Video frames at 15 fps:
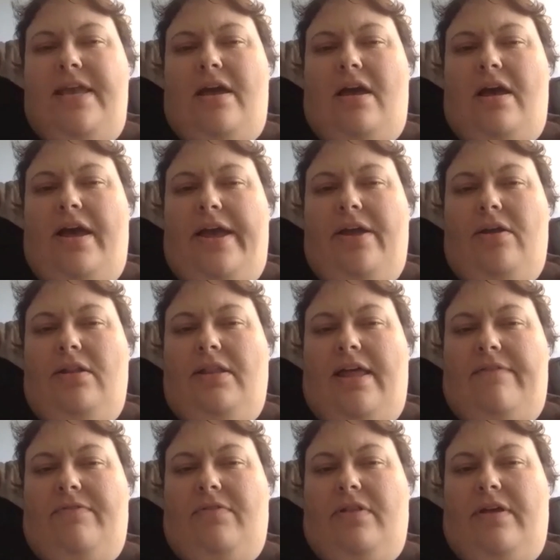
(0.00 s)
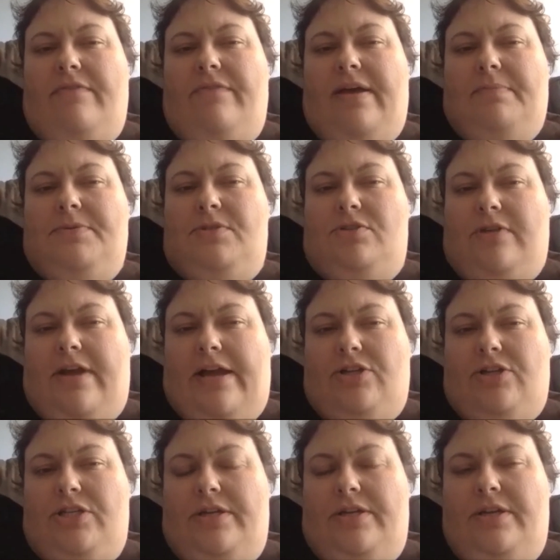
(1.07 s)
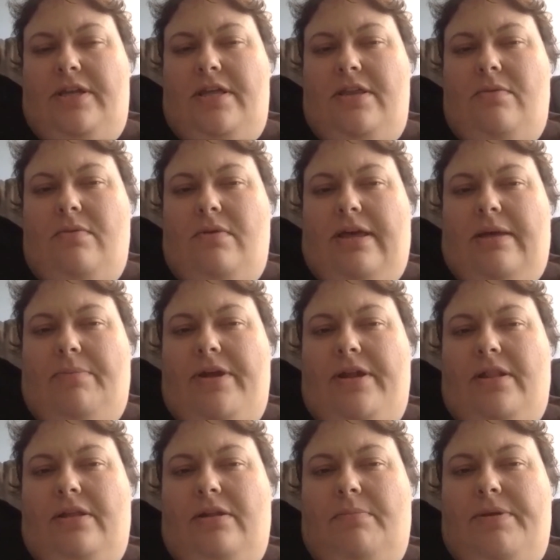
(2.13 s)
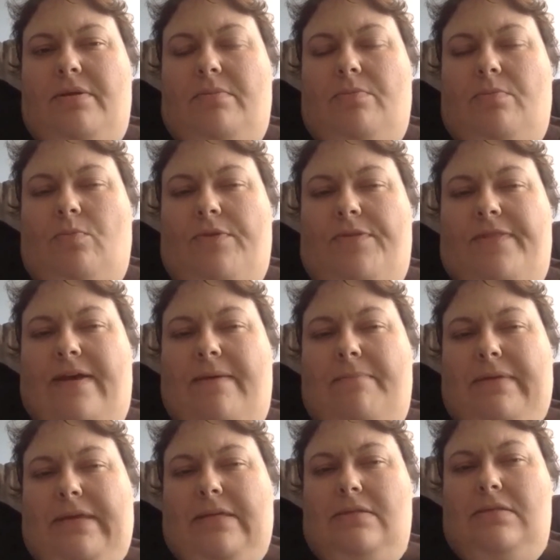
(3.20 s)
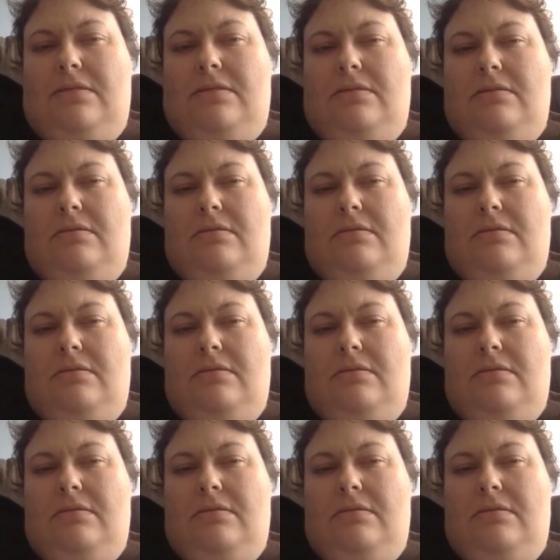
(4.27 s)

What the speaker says: a higher level of abstraction, can you elaborate a little bit on what that means?